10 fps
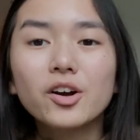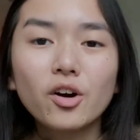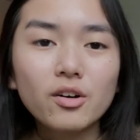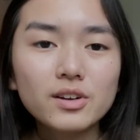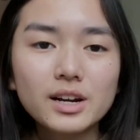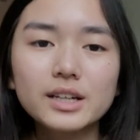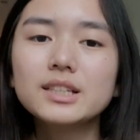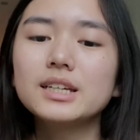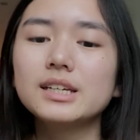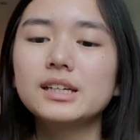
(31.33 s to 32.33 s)

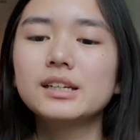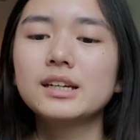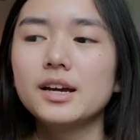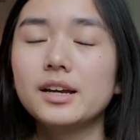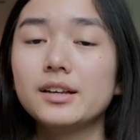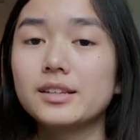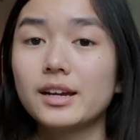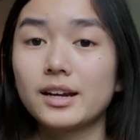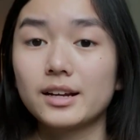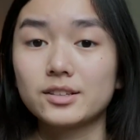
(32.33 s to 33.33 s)
COVID-19 is
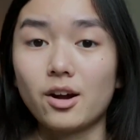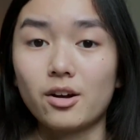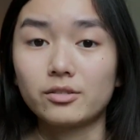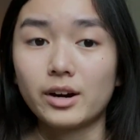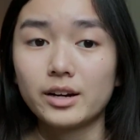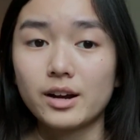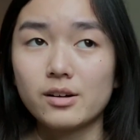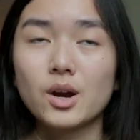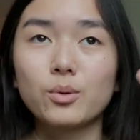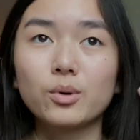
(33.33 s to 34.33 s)
hitting us hard right
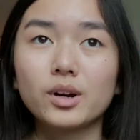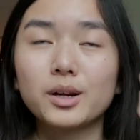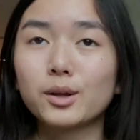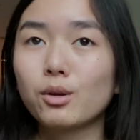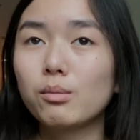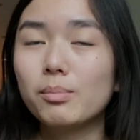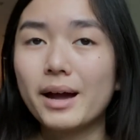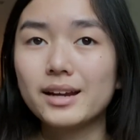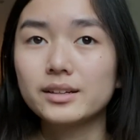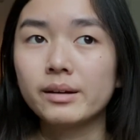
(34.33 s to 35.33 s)
now. We're in a global
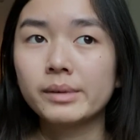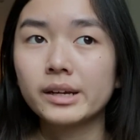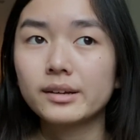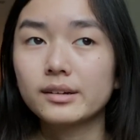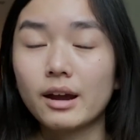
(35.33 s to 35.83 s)
pandemic.